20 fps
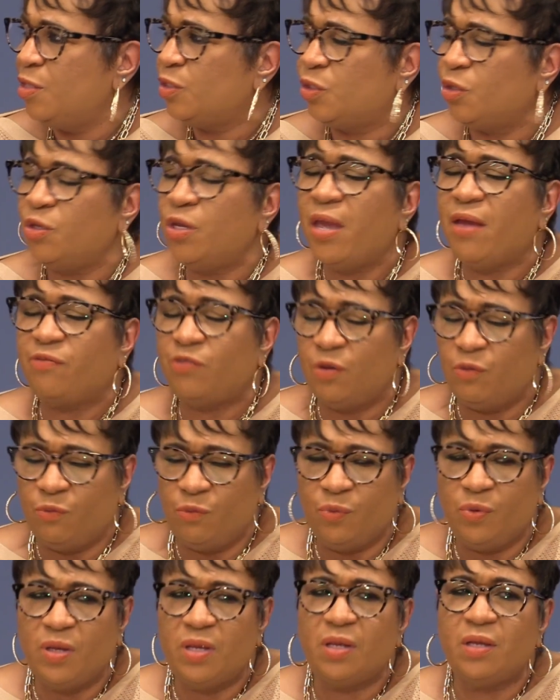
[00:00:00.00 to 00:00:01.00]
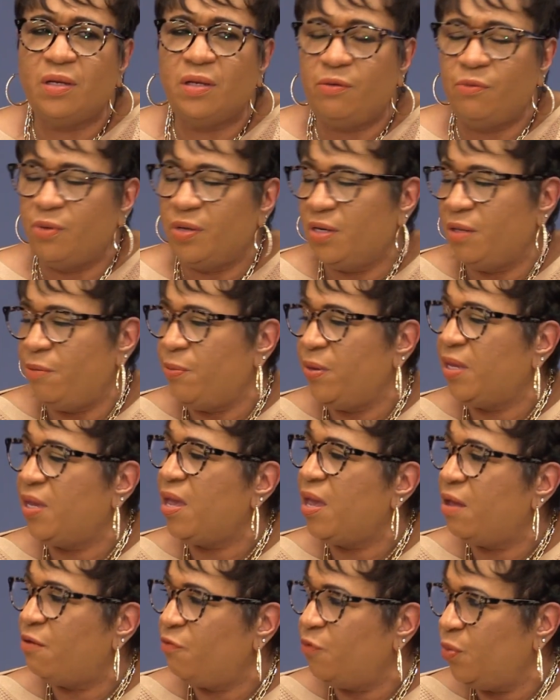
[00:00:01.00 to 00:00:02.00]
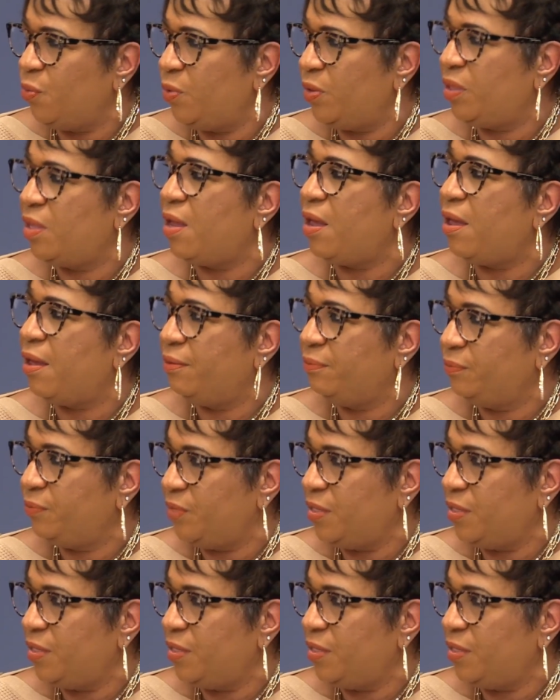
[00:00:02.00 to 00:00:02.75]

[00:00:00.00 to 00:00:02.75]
So you have to really, really be careful with that.